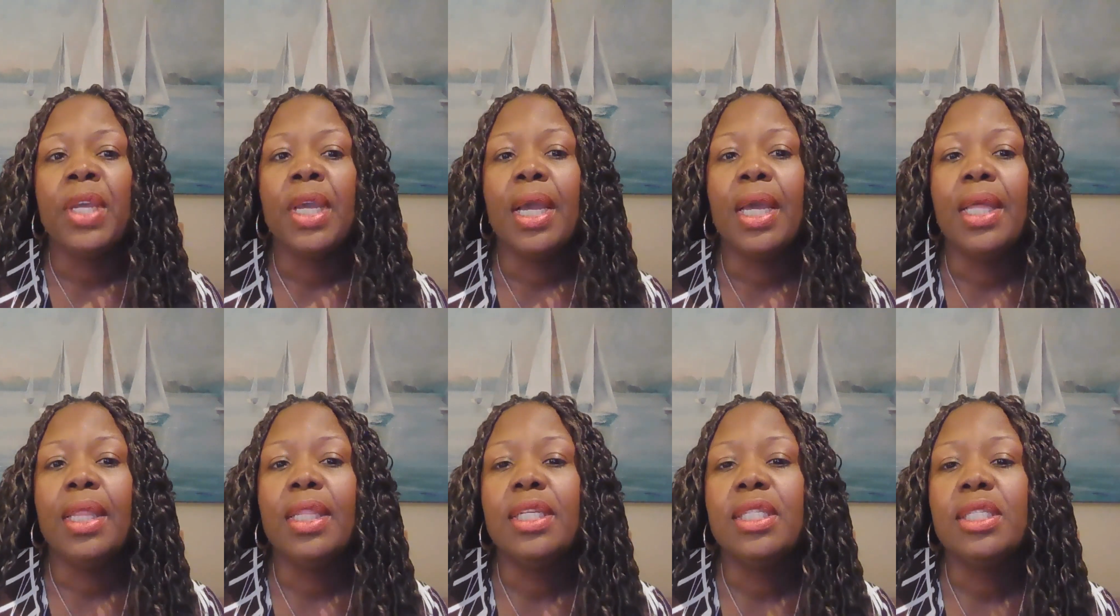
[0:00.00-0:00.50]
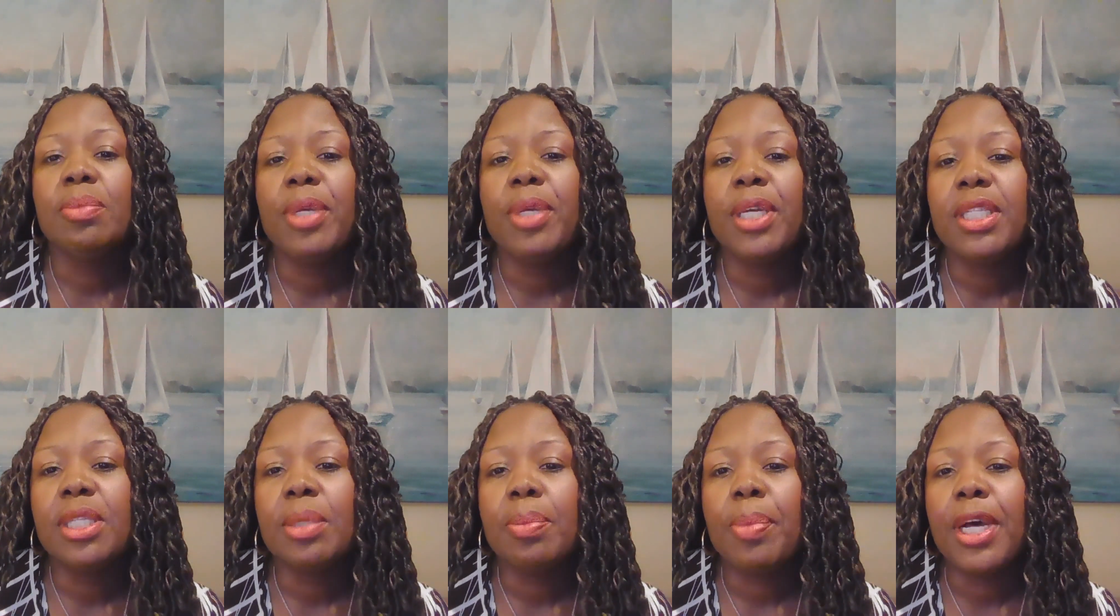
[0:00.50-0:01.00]
And this
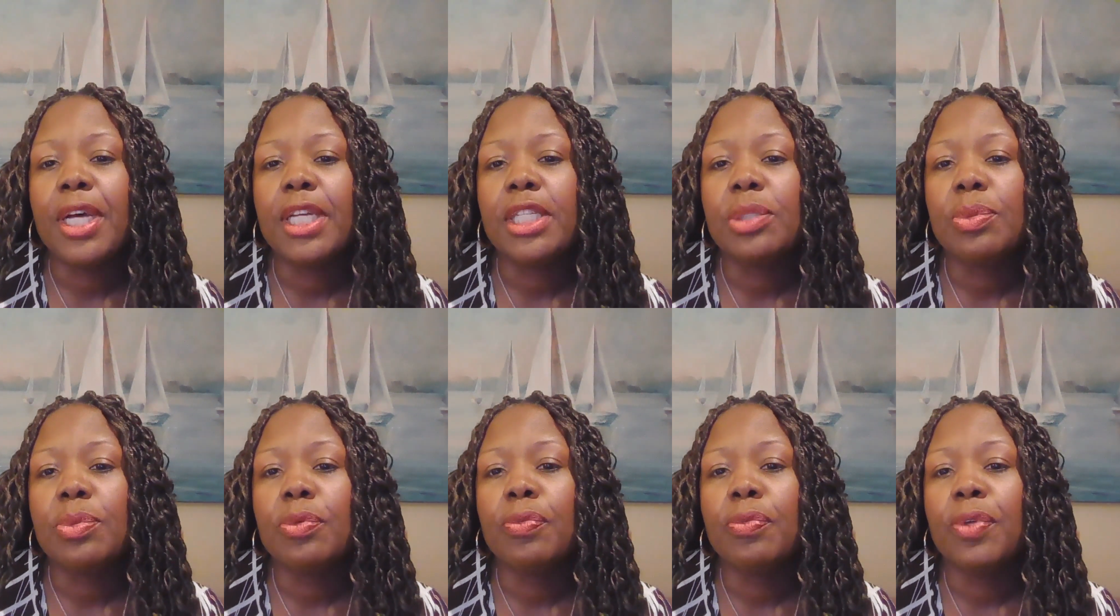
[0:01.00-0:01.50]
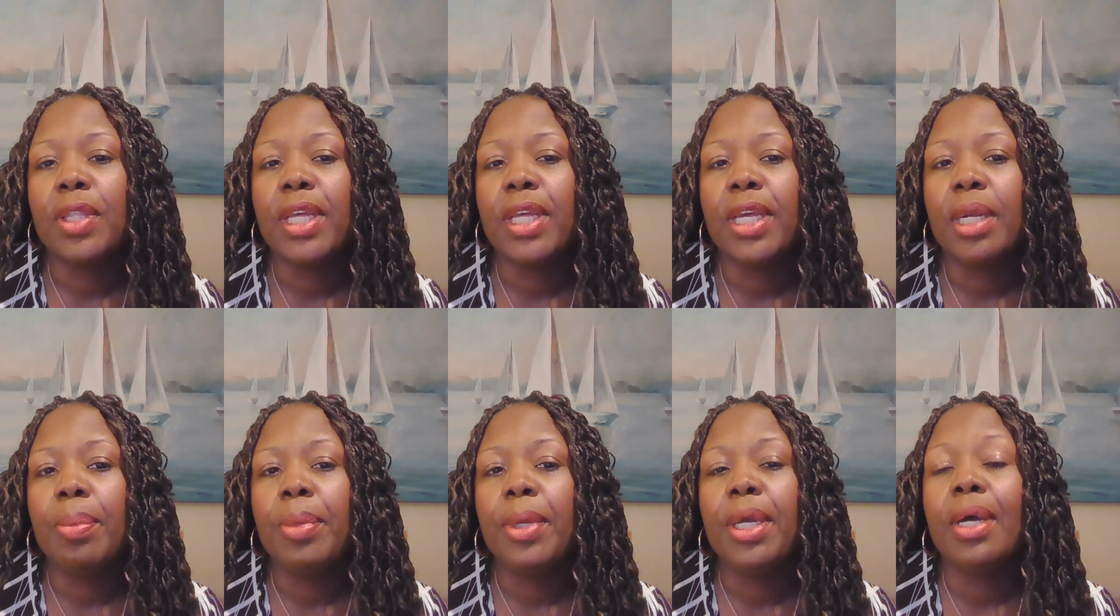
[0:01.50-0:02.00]
makes it possible for there
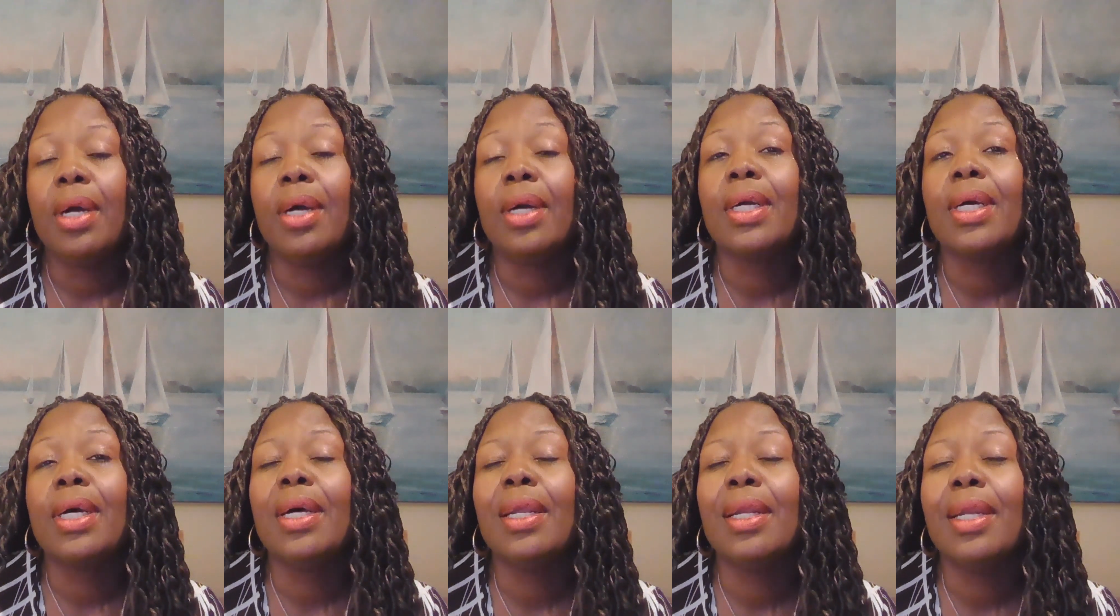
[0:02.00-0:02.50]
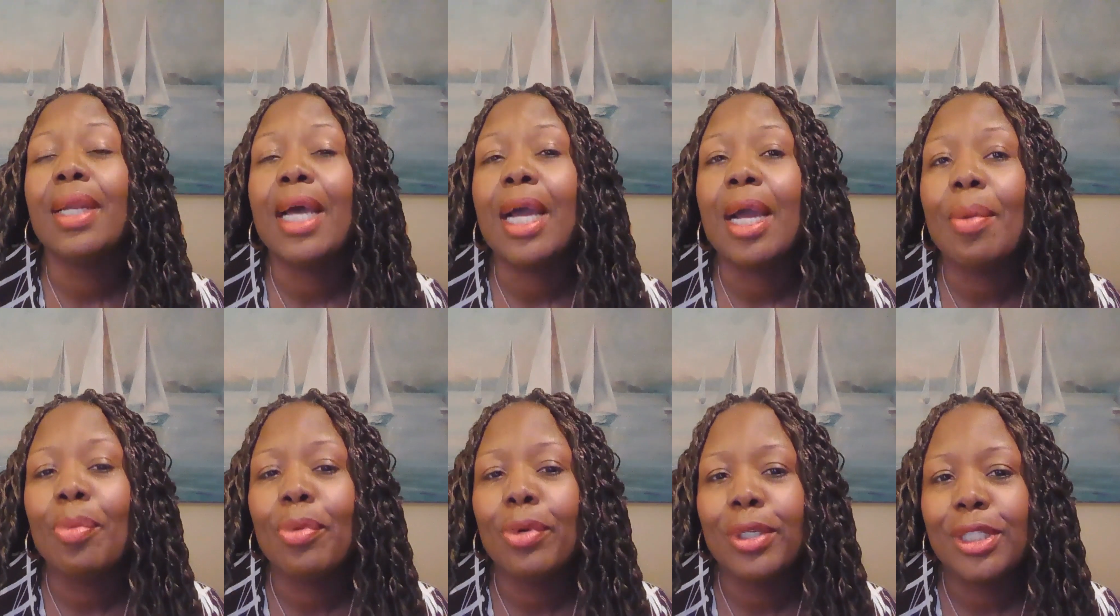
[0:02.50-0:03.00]
to be a
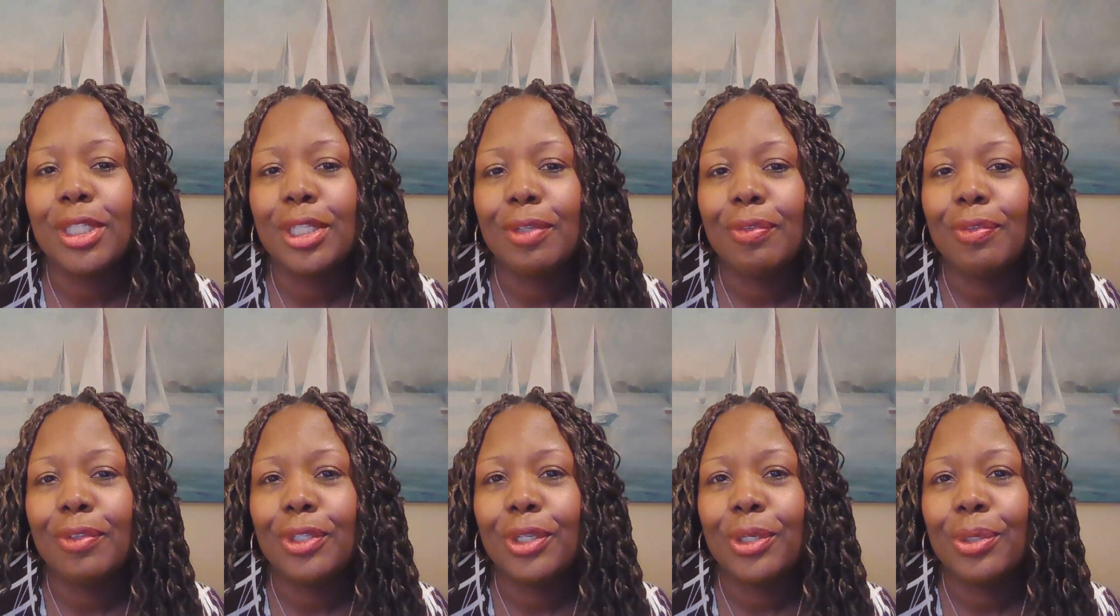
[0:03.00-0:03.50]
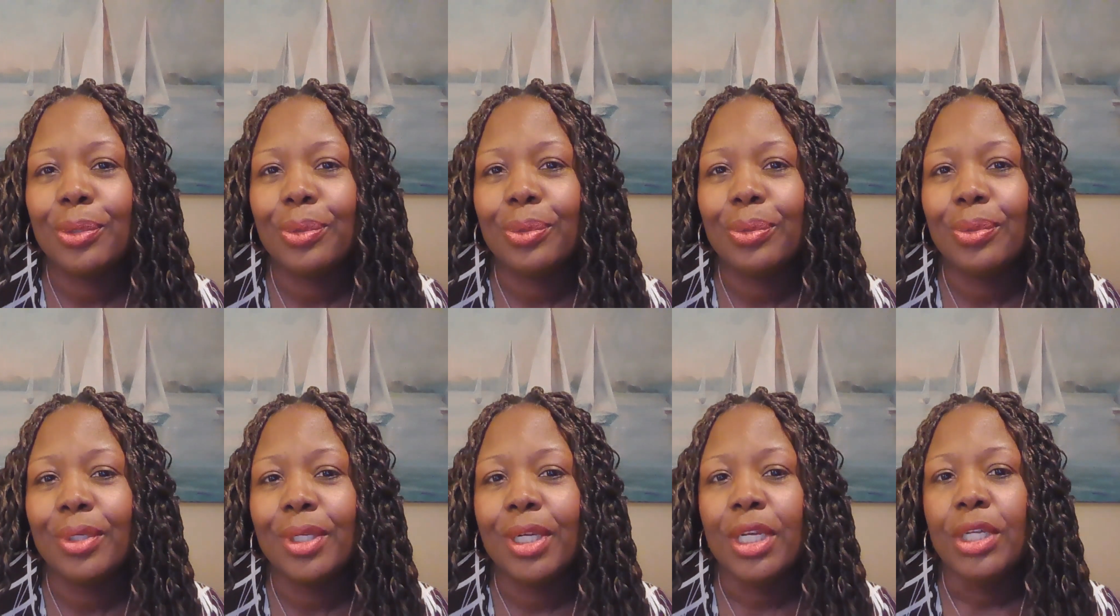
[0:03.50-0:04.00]
collaborative
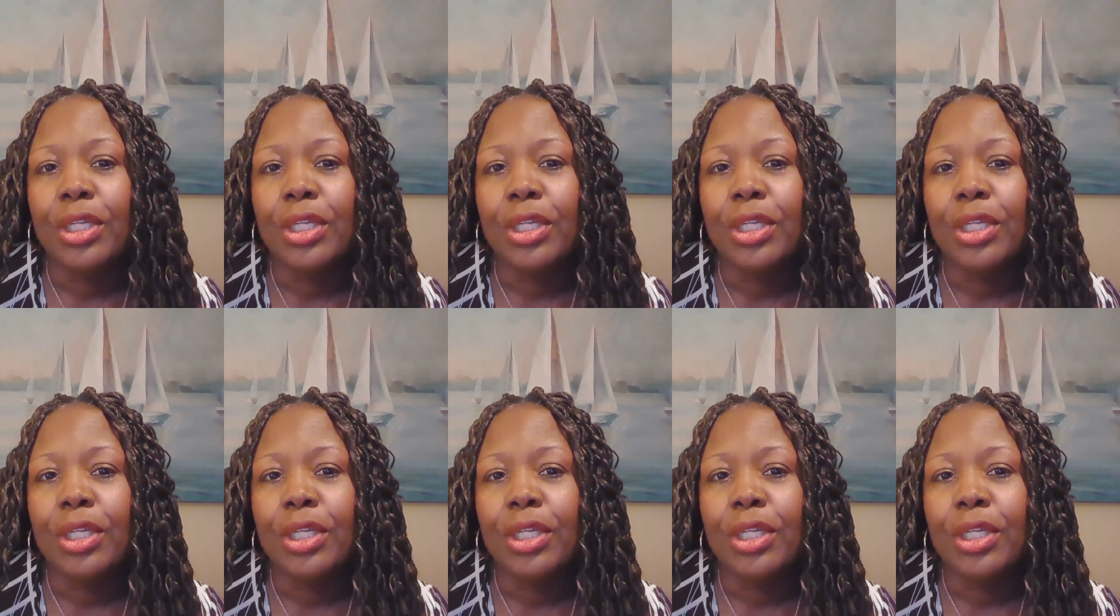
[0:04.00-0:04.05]
tone.